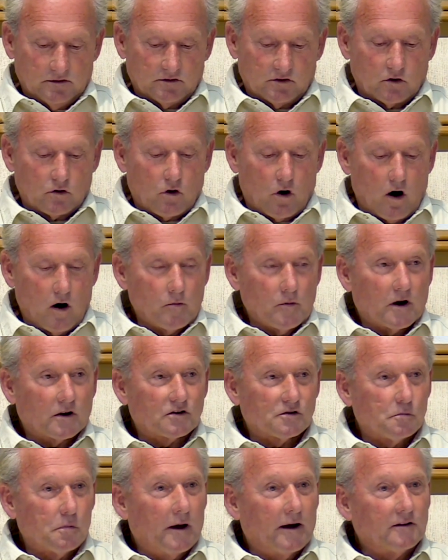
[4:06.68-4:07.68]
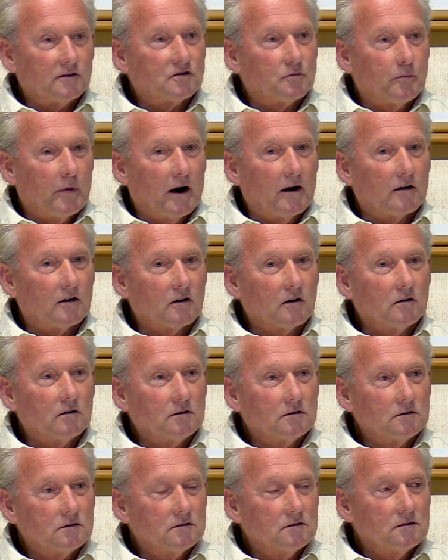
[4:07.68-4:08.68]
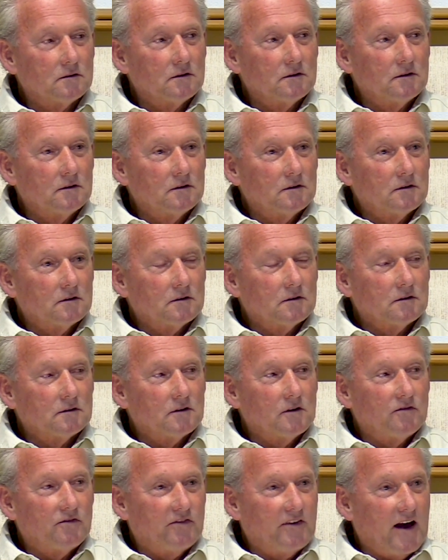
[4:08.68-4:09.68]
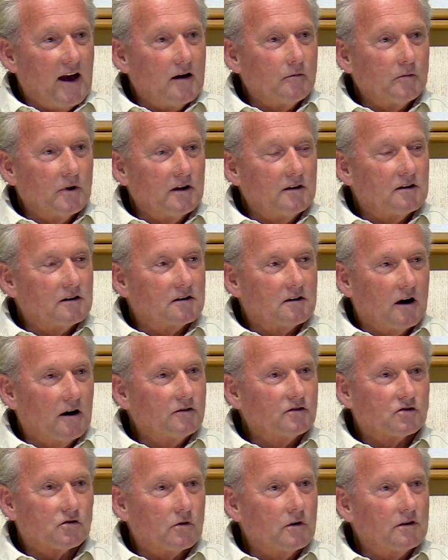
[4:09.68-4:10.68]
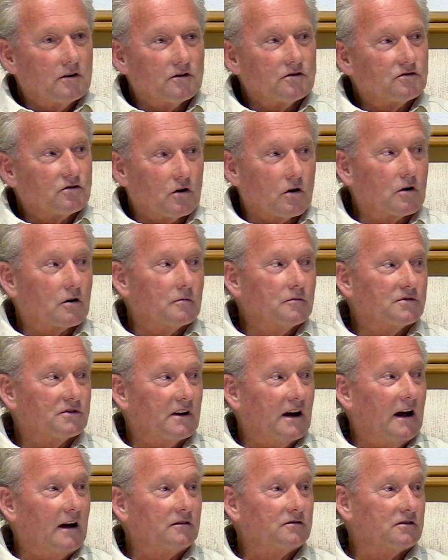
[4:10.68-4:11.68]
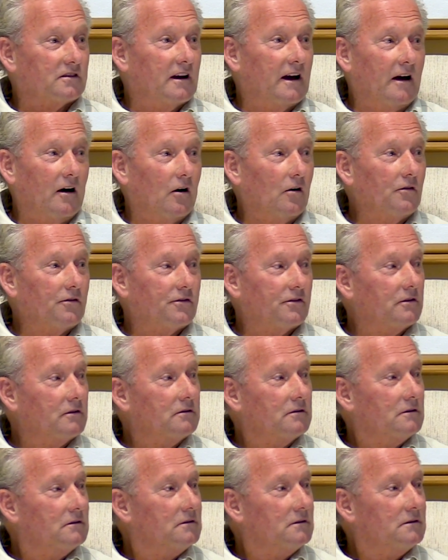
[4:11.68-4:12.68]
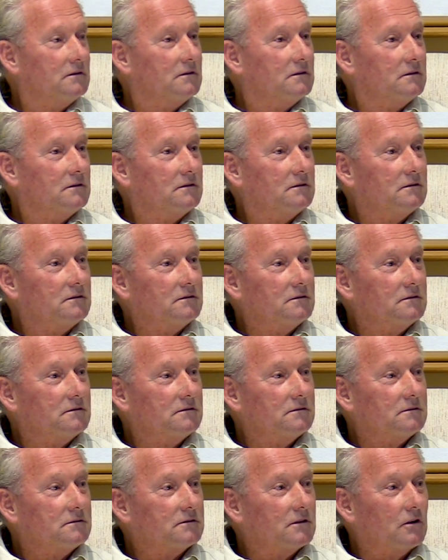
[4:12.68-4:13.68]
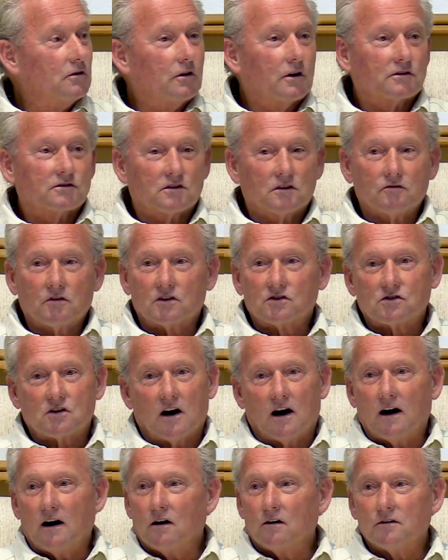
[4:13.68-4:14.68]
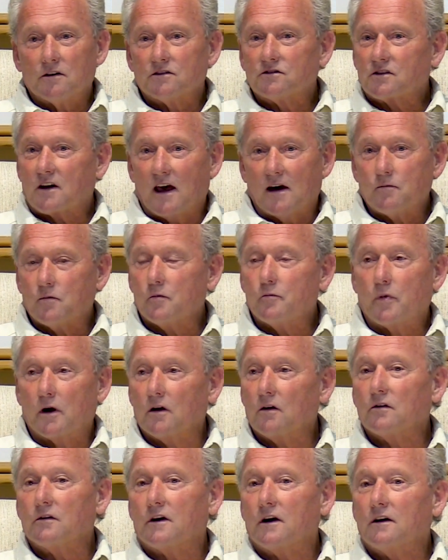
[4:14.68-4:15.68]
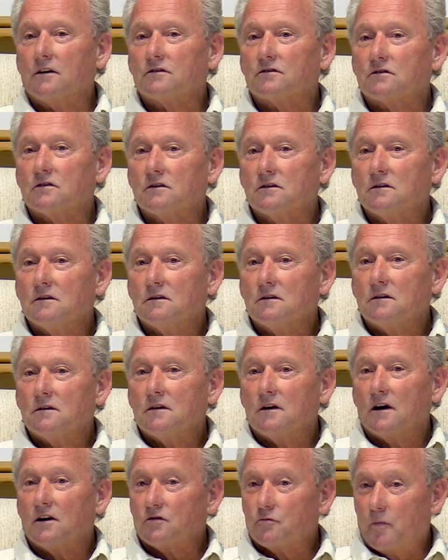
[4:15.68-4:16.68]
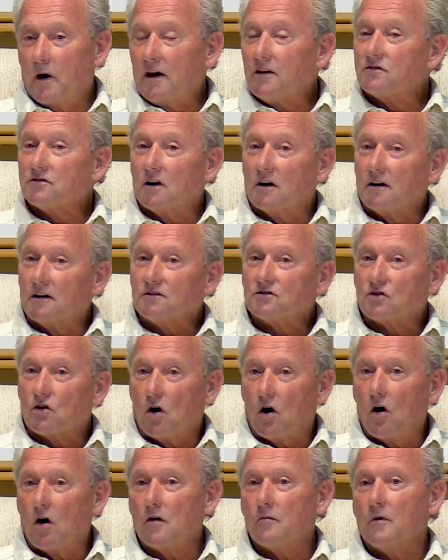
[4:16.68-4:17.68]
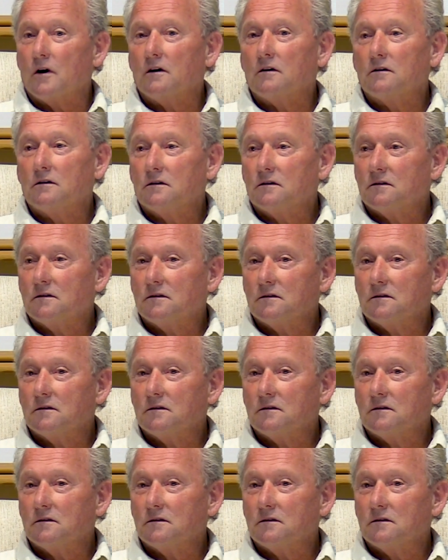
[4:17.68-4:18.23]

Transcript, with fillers: So karma explains better the family, the country, the circumstance, the health, the looks of a child, its capabilities is based on its karma,